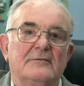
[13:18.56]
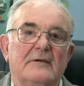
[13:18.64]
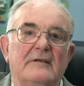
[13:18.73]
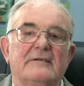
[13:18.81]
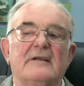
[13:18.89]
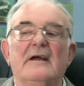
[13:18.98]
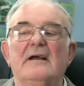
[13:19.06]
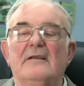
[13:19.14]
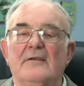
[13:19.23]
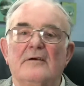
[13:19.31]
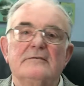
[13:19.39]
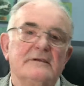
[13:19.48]
For all
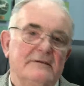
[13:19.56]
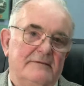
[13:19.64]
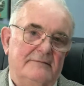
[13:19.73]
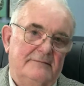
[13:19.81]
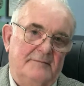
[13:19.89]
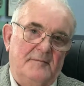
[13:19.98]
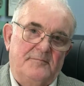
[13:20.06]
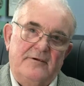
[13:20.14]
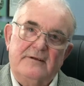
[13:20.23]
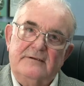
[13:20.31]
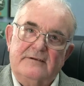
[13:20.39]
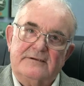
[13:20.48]
those
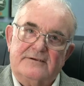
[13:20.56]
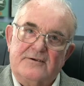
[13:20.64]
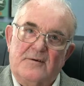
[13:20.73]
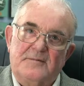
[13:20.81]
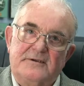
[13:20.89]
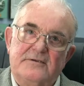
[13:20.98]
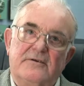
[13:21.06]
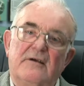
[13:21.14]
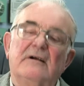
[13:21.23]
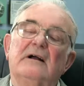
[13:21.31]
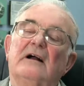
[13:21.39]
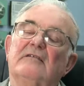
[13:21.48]
apprentice jobs, you
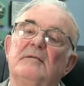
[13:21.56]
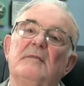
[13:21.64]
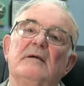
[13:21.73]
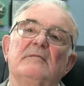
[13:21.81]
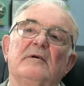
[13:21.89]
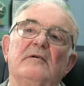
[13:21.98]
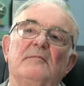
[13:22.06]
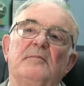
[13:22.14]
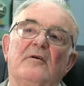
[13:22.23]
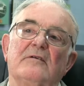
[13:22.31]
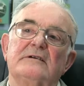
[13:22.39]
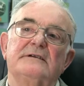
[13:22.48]
know. I remember
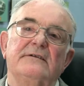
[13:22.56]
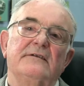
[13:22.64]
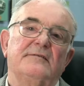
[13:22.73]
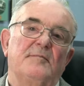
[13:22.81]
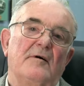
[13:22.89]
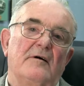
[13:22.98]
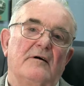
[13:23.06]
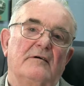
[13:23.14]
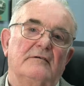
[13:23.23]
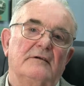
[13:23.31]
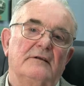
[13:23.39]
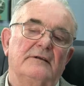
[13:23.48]
polishing the
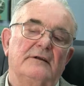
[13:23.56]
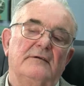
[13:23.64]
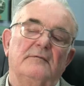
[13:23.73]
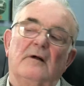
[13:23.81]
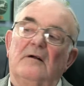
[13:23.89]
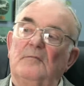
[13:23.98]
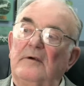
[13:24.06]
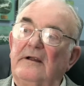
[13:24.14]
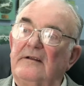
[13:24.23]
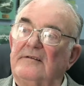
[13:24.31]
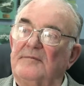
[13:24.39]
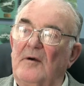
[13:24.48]
spar, the
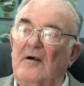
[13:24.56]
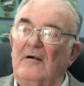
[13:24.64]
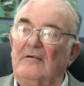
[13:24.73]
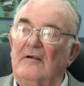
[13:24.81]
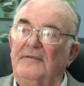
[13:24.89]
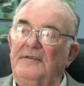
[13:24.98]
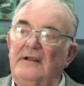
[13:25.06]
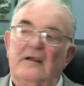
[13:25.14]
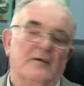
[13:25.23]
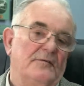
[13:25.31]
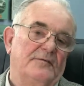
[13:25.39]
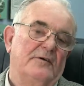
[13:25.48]
wing spar, I
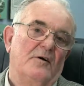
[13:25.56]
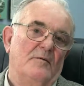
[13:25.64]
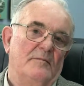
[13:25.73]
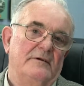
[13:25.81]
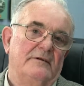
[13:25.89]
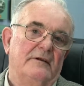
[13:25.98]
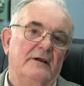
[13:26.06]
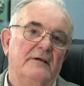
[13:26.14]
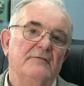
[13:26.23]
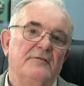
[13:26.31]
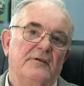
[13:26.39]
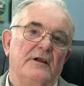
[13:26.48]
think, of the Comet
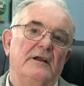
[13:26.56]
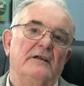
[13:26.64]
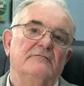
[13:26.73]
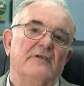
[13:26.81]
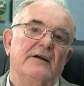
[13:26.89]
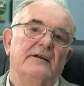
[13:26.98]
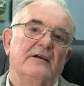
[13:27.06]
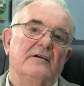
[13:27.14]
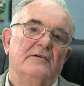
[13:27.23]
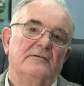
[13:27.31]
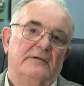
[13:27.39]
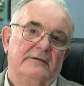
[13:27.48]
for the
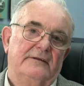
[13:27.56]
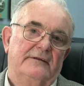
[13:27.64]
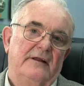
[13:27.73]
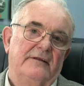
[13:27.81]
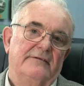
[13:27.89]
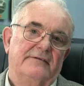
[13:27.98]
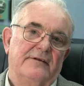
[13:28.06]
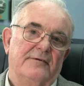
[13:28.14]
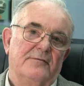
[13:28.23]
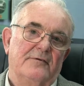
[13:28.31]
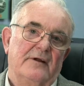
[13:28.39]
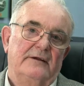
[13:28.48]
radio test
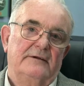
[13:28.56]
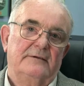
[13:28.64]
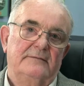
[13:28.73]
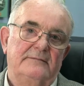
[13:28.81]
and all that,